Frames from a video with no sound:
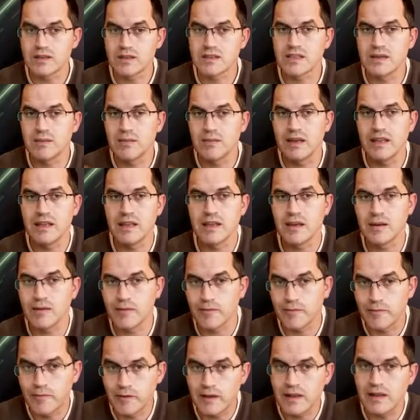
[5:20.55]
the meaning of
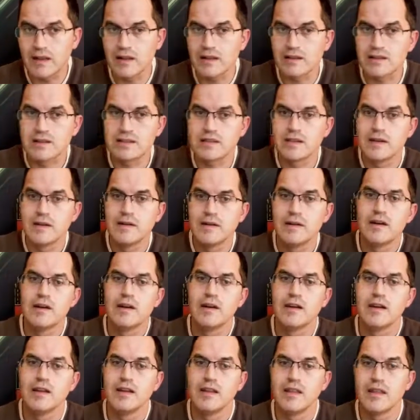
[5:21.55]
fields,
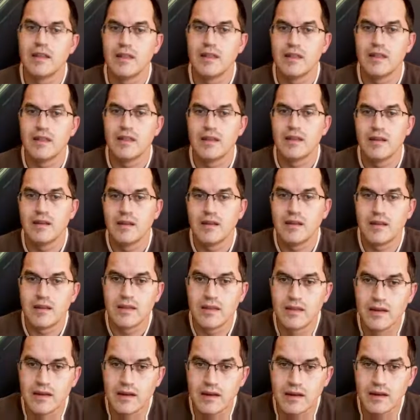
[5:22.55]

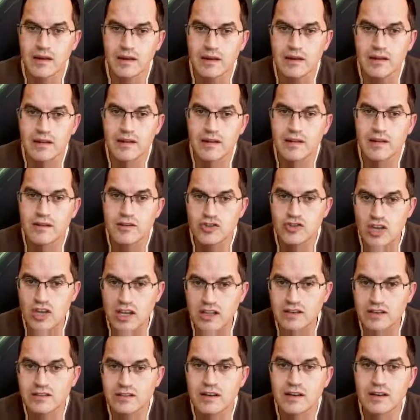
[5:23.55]
the
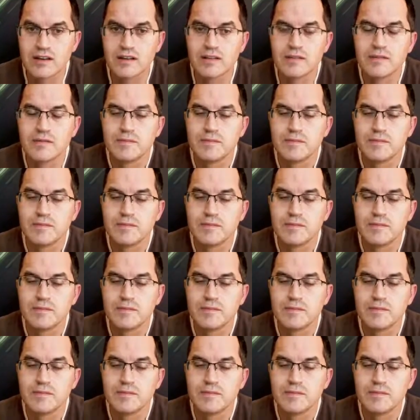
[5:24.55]
general